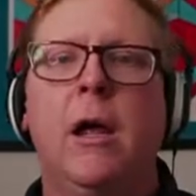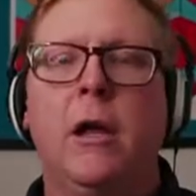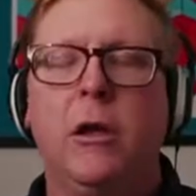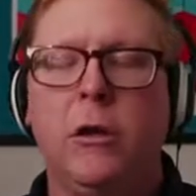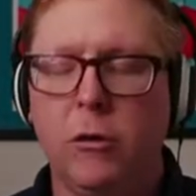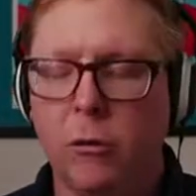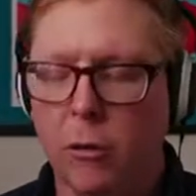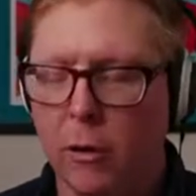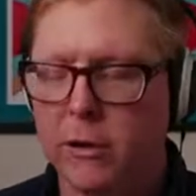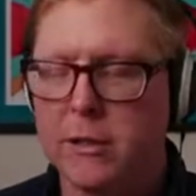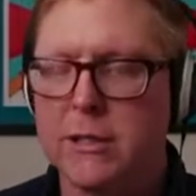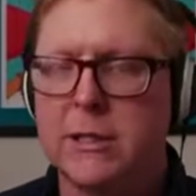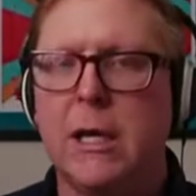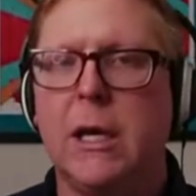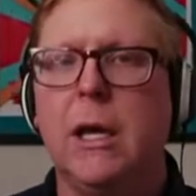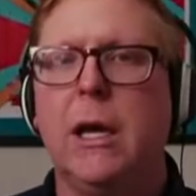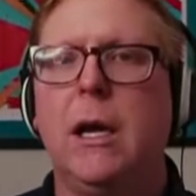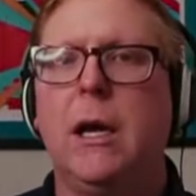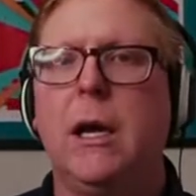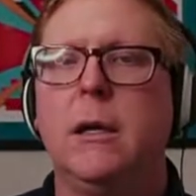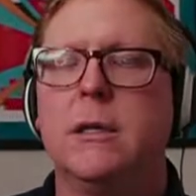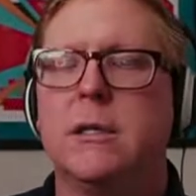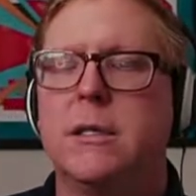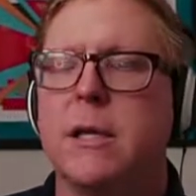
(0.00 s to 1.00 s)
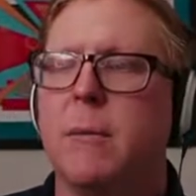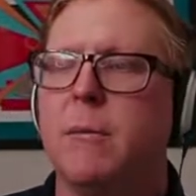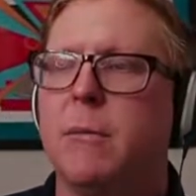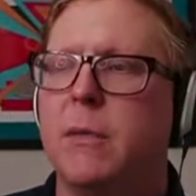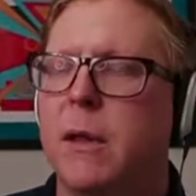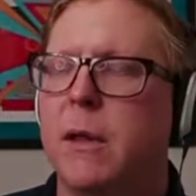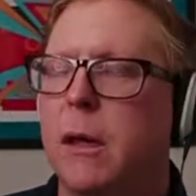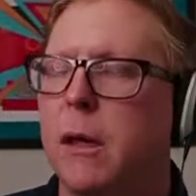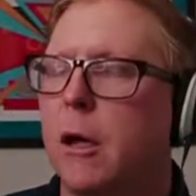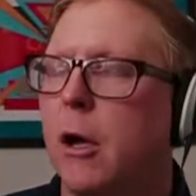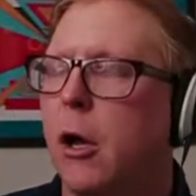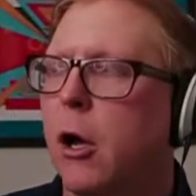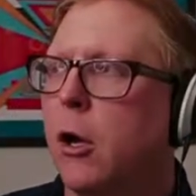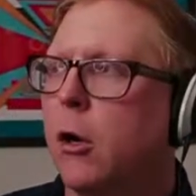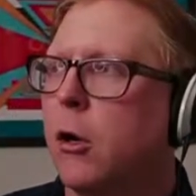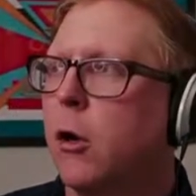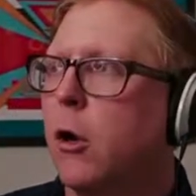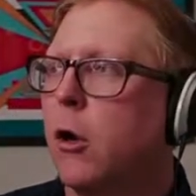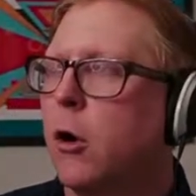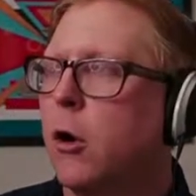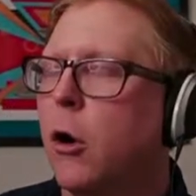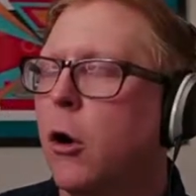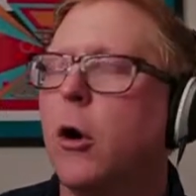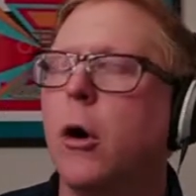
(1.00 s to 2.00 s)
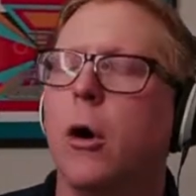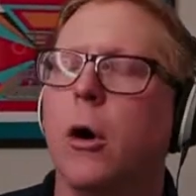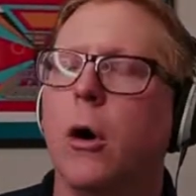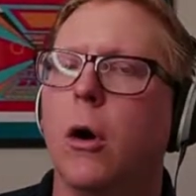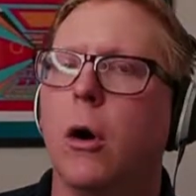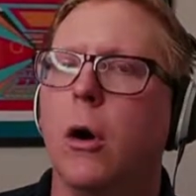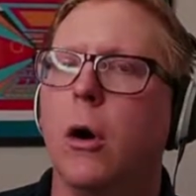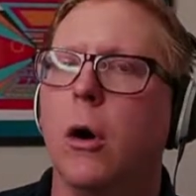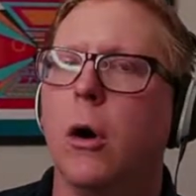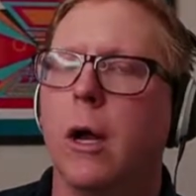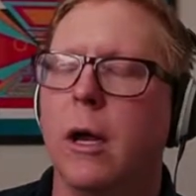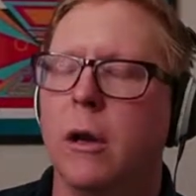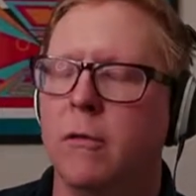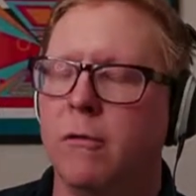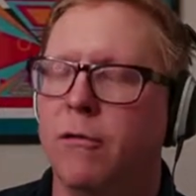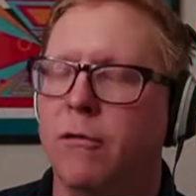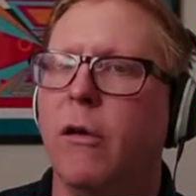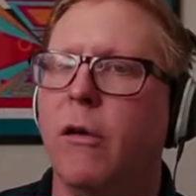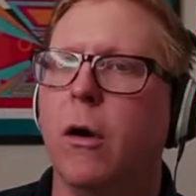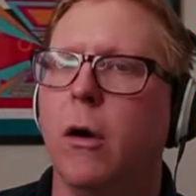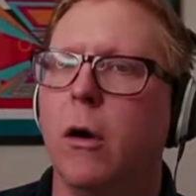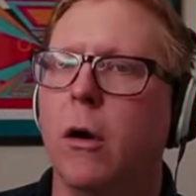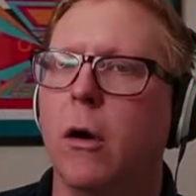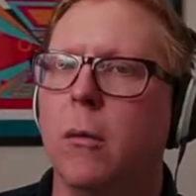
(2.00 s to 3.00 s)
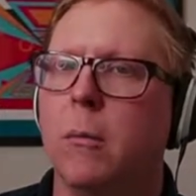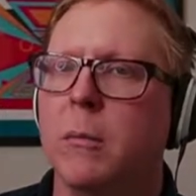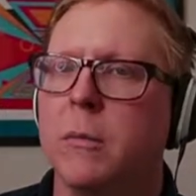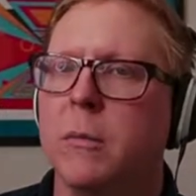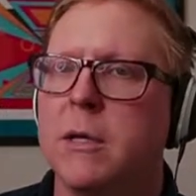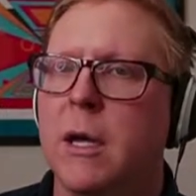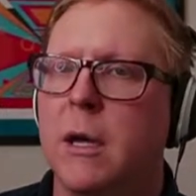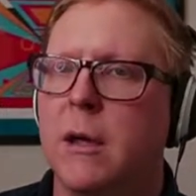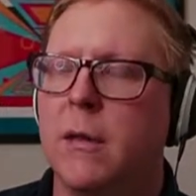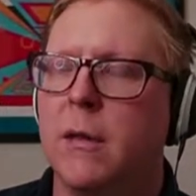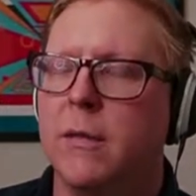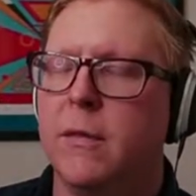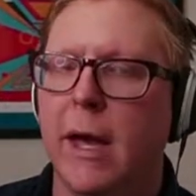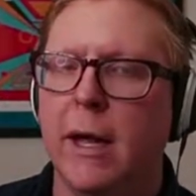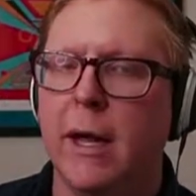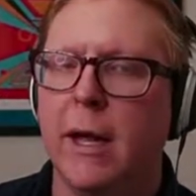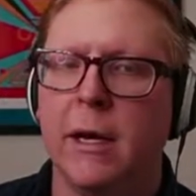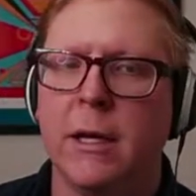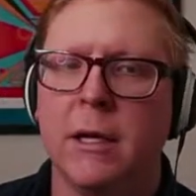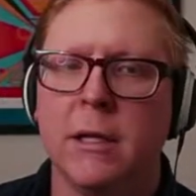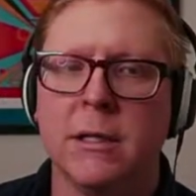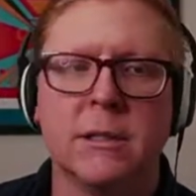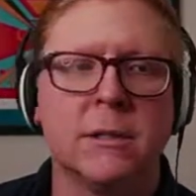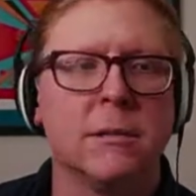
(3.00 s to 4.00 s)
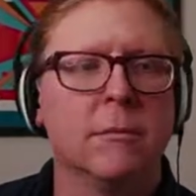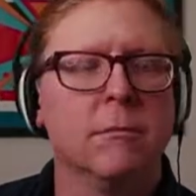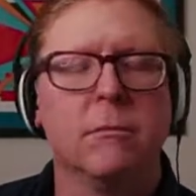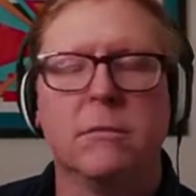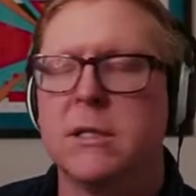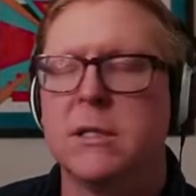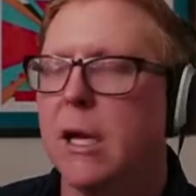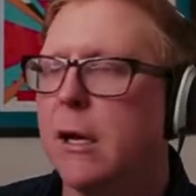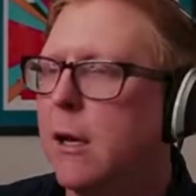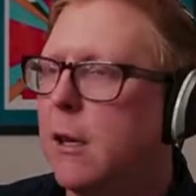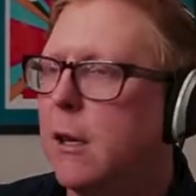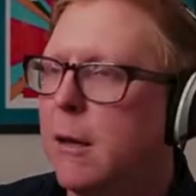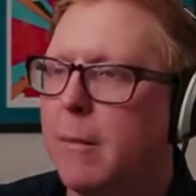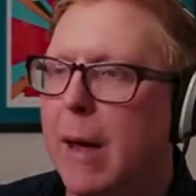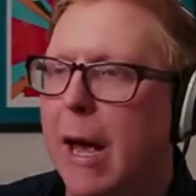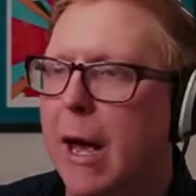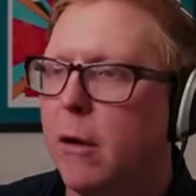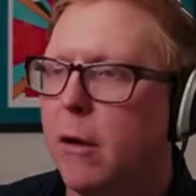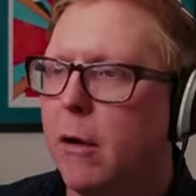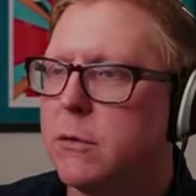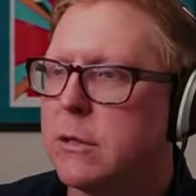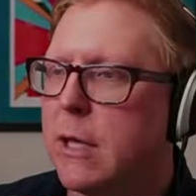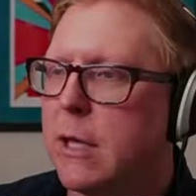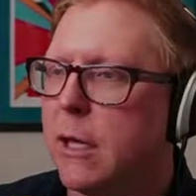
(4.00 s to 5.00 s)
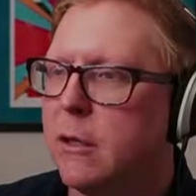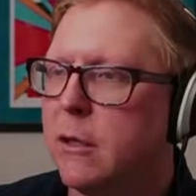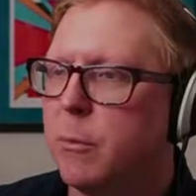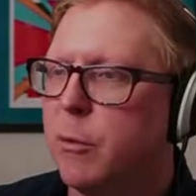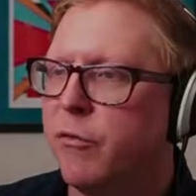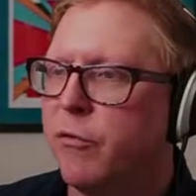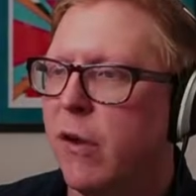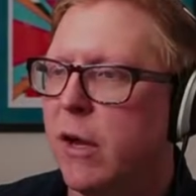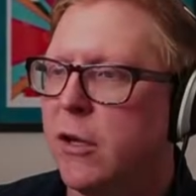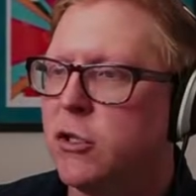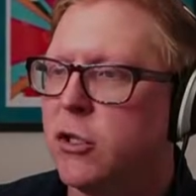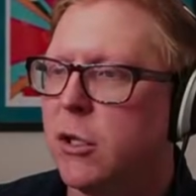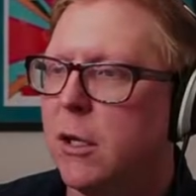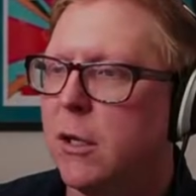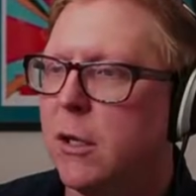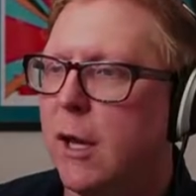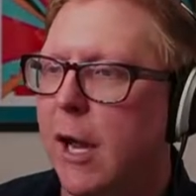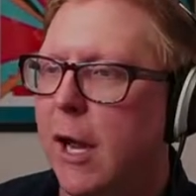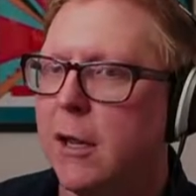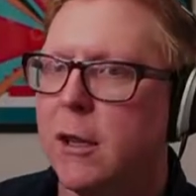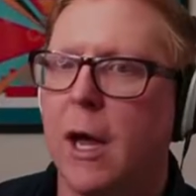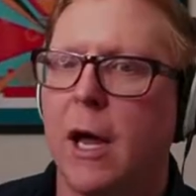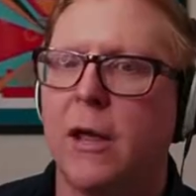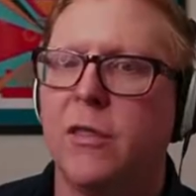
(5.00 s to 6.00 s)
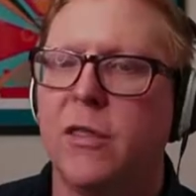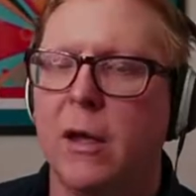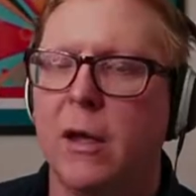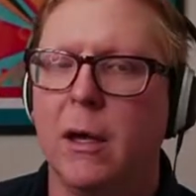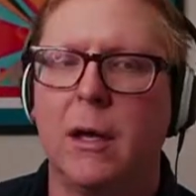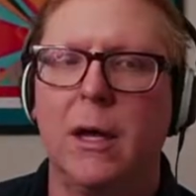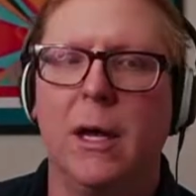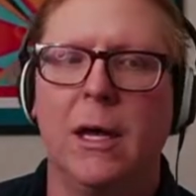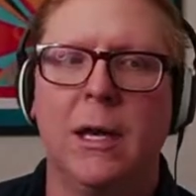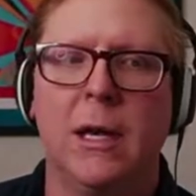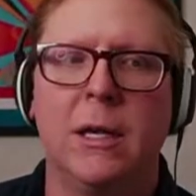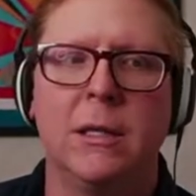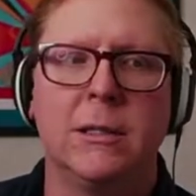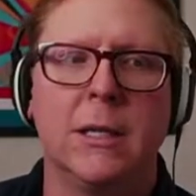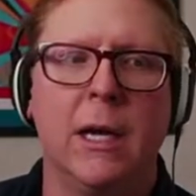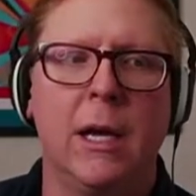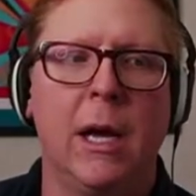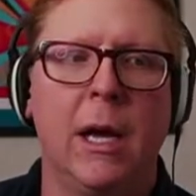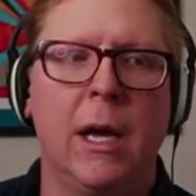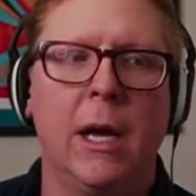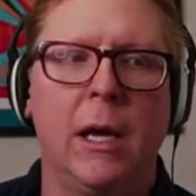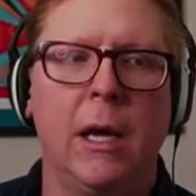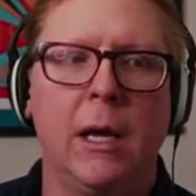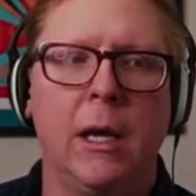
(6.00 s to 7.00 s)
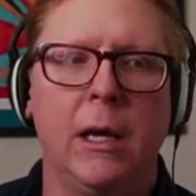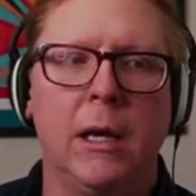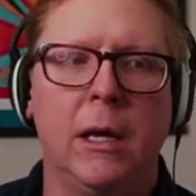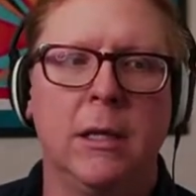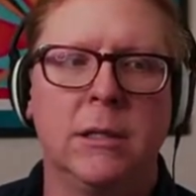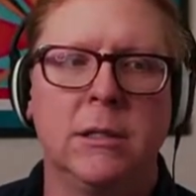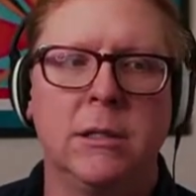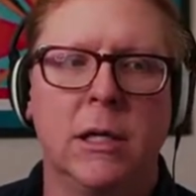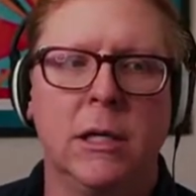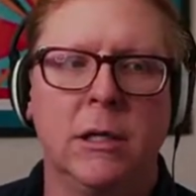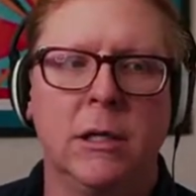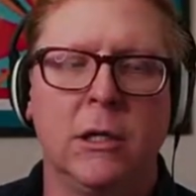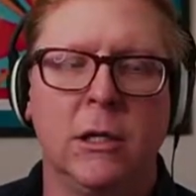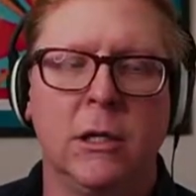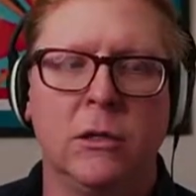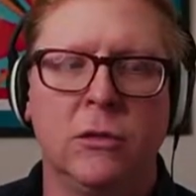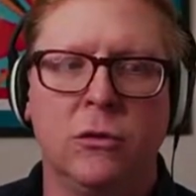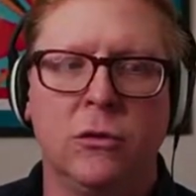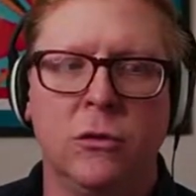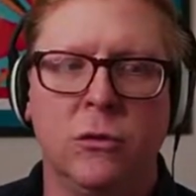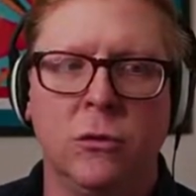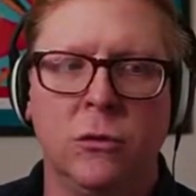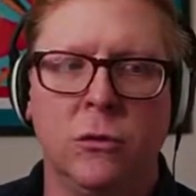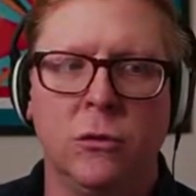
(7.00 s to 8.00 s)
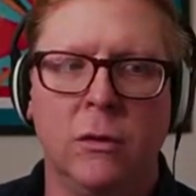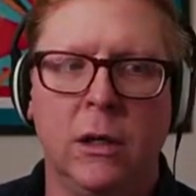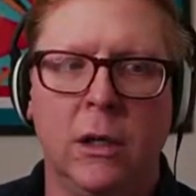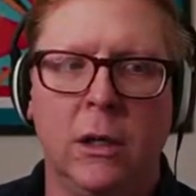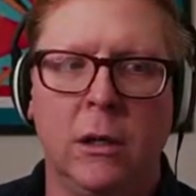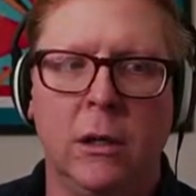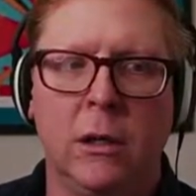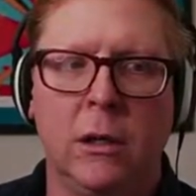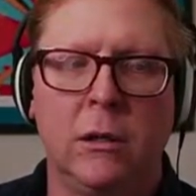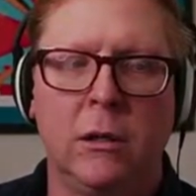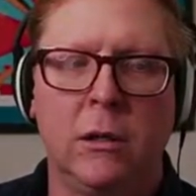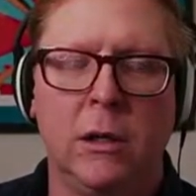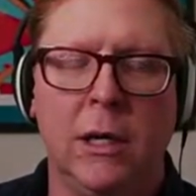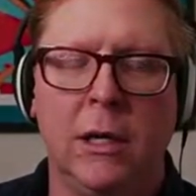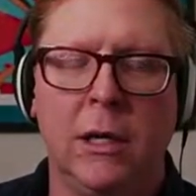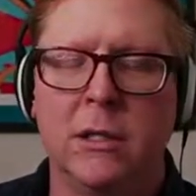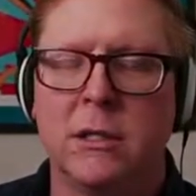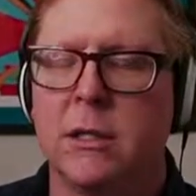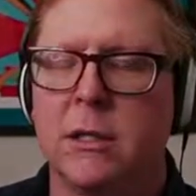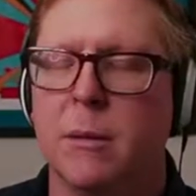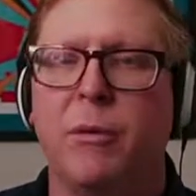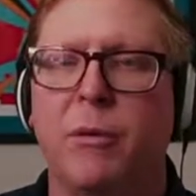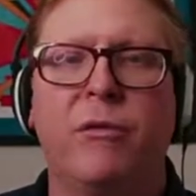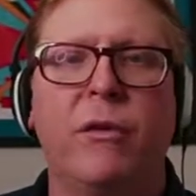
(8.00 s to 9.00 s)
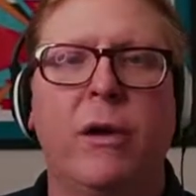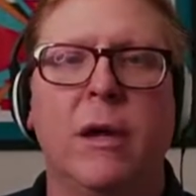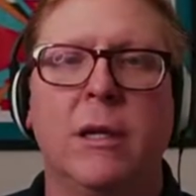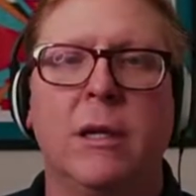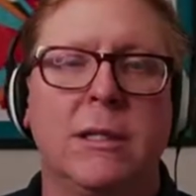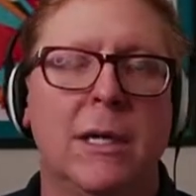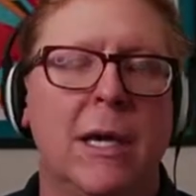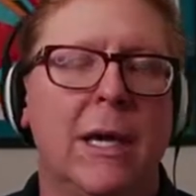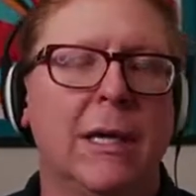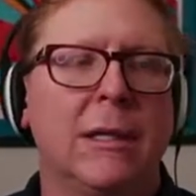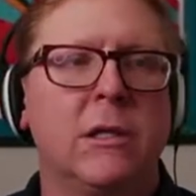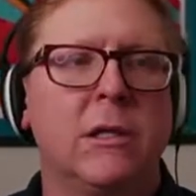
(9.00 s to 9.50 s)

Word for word: you are seeing something occur in firms that is sending them outside the profession and i think it is a it is it is to the it is the it's at